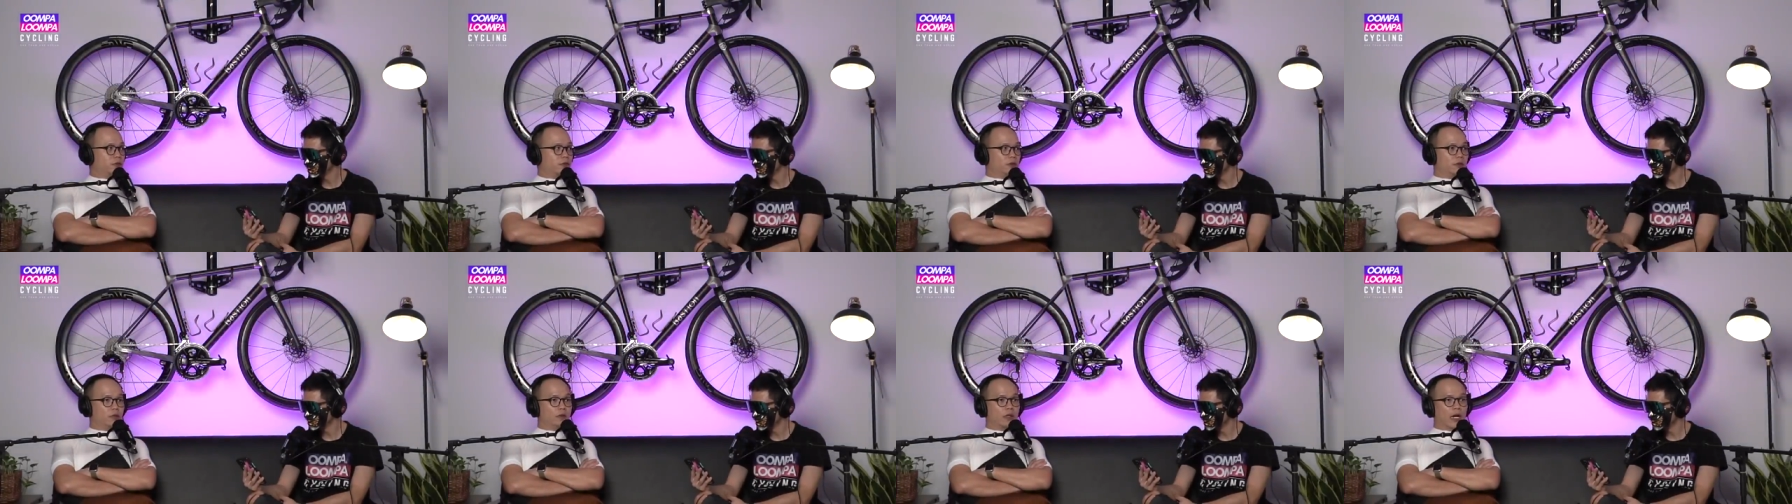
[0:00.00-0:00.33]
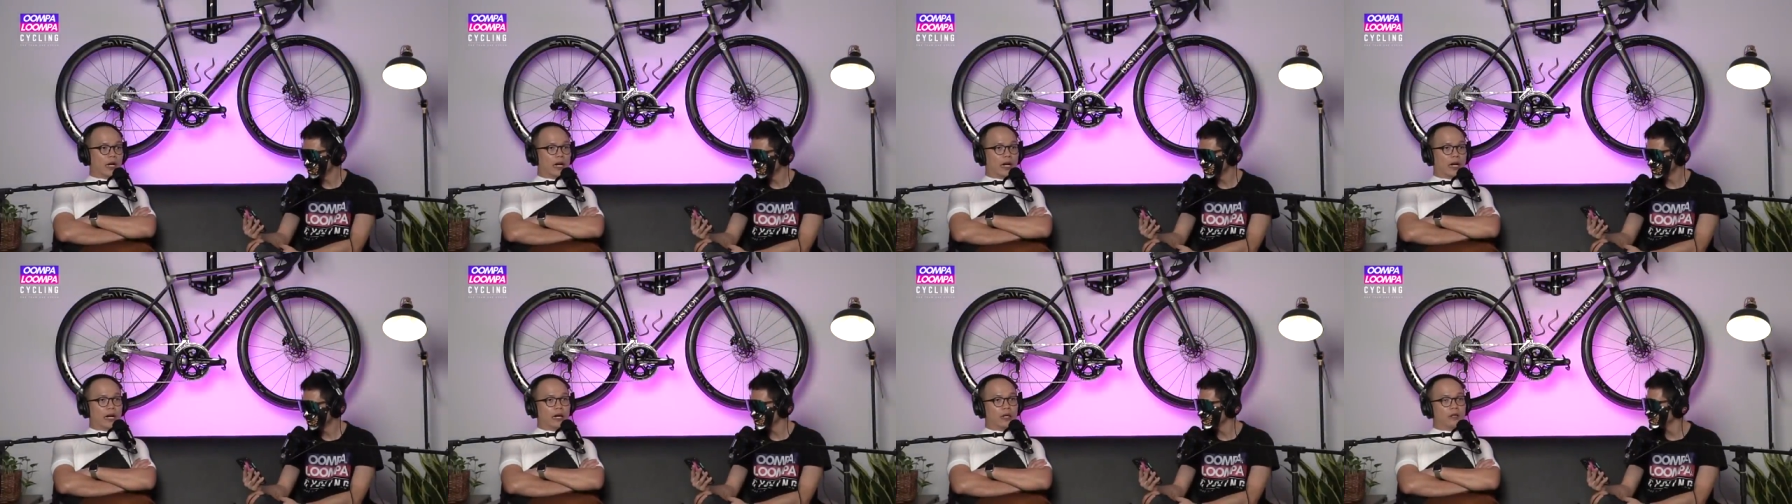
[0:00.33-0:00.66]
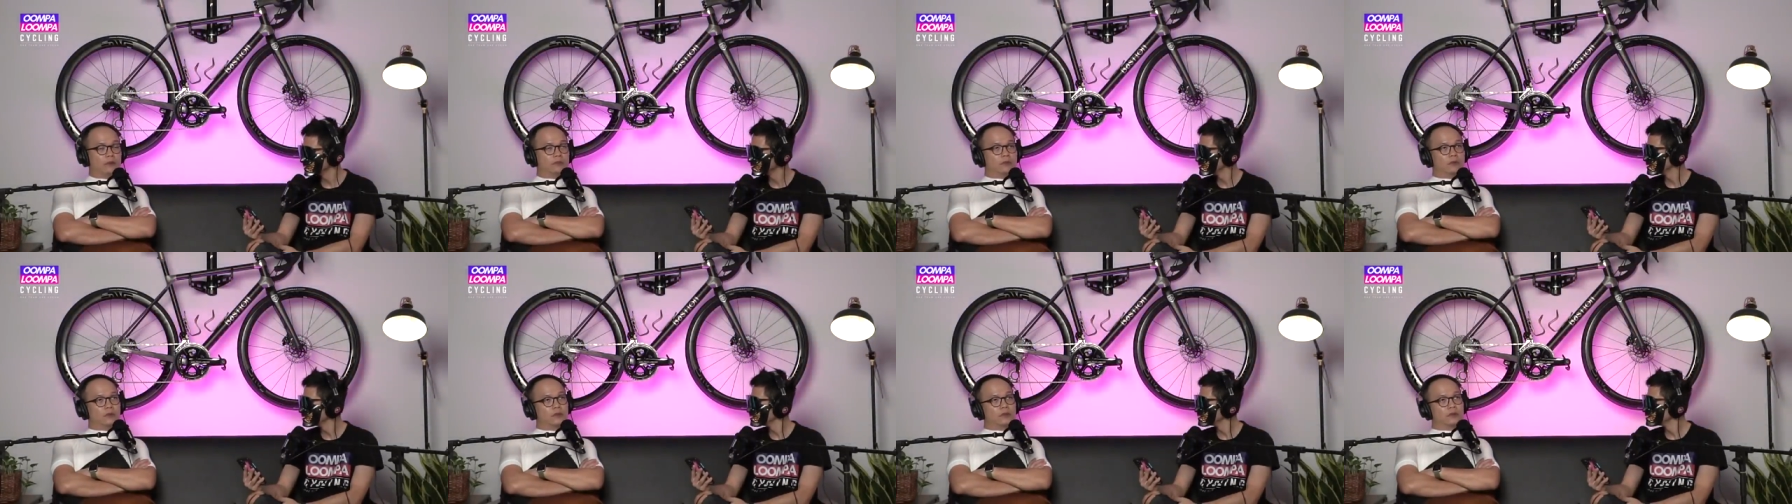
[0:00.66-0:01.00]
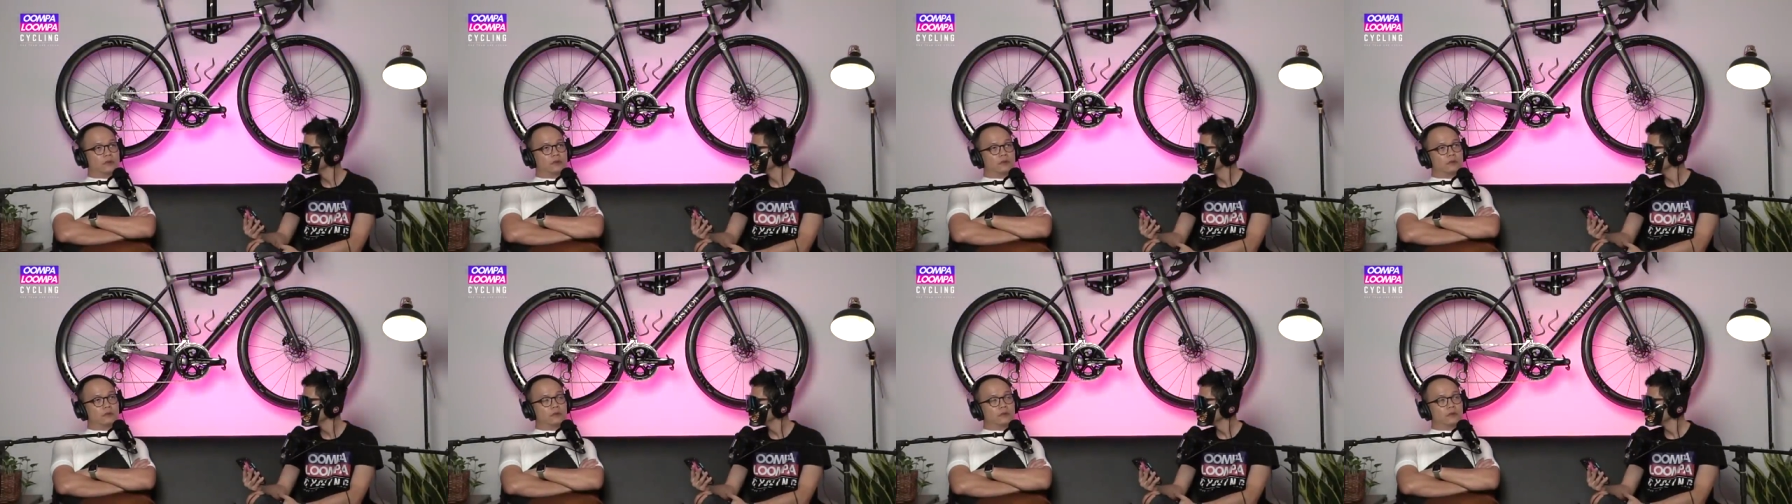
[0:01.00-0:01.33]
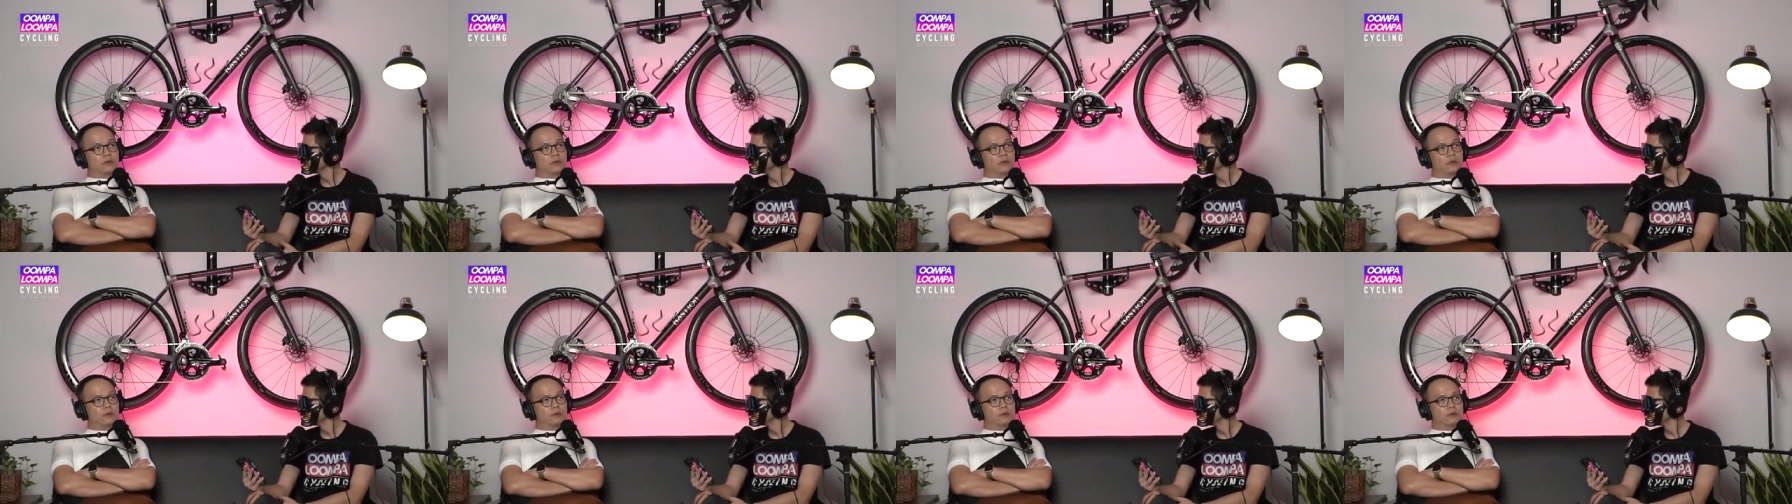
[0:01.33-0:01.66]
so I was
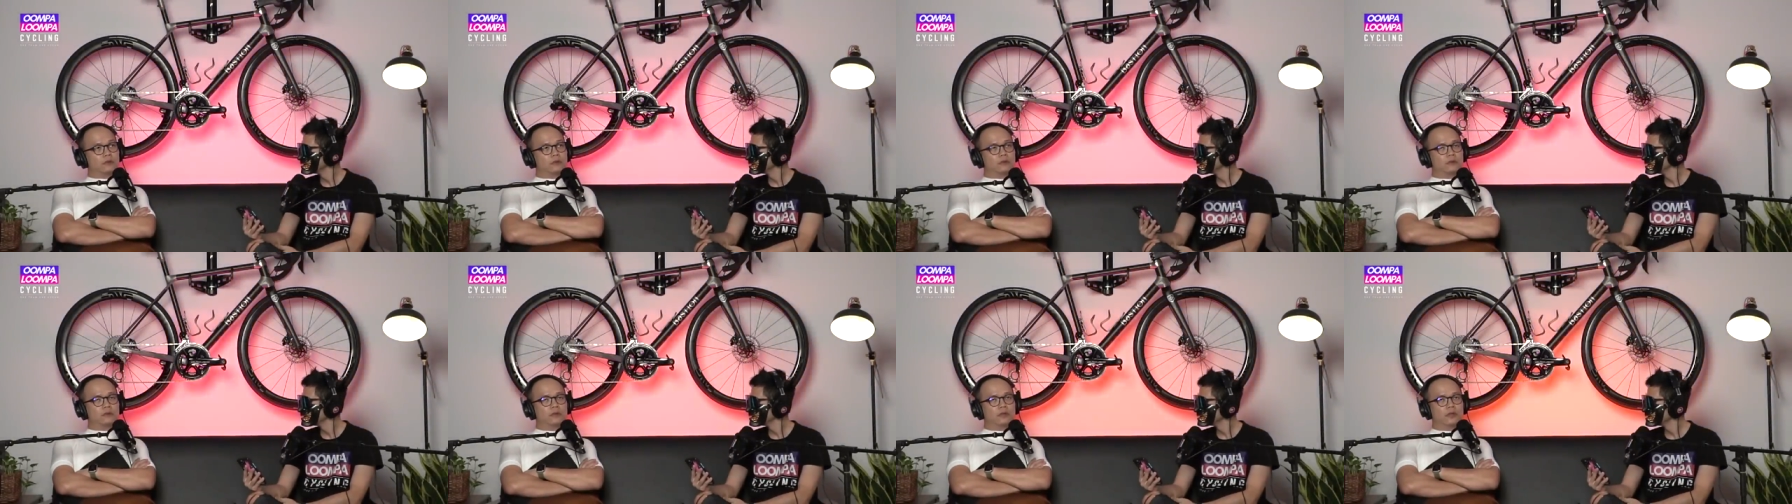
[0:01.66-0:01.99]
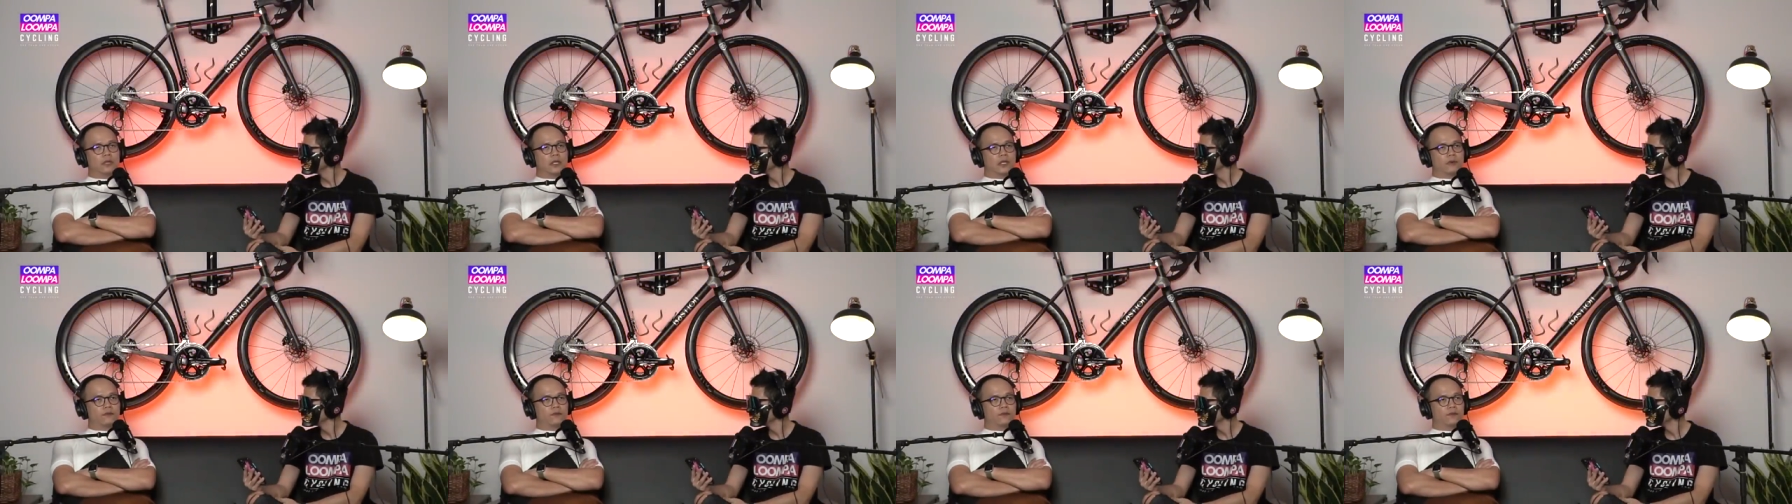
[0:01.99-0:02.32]
I was going at